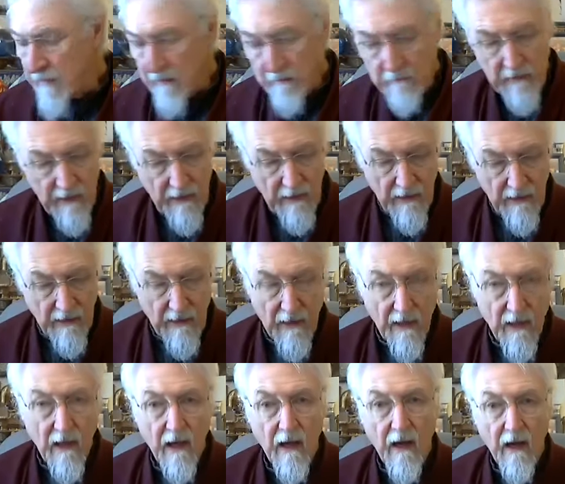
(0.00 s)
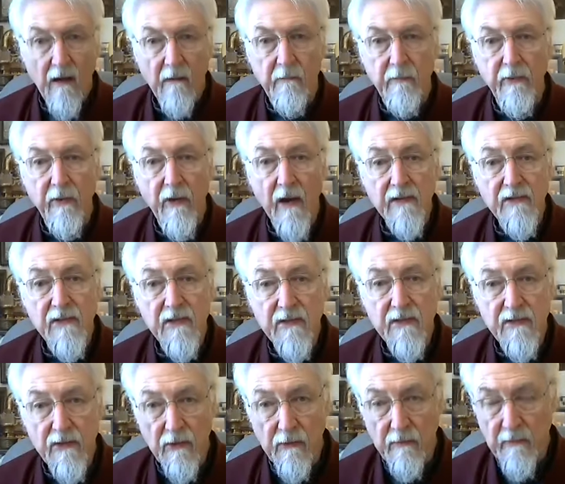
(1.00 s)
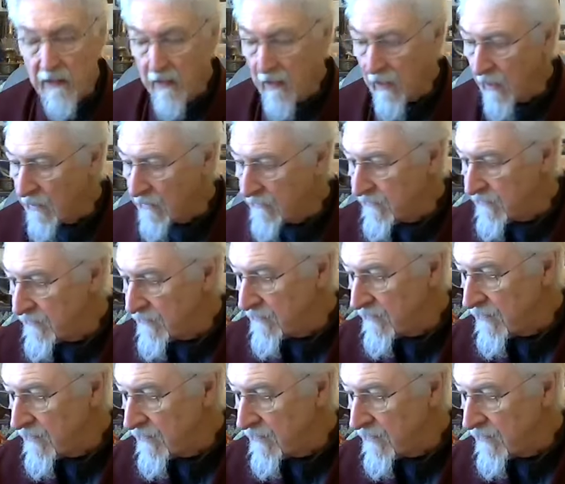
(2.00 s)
the meaning of precious human life.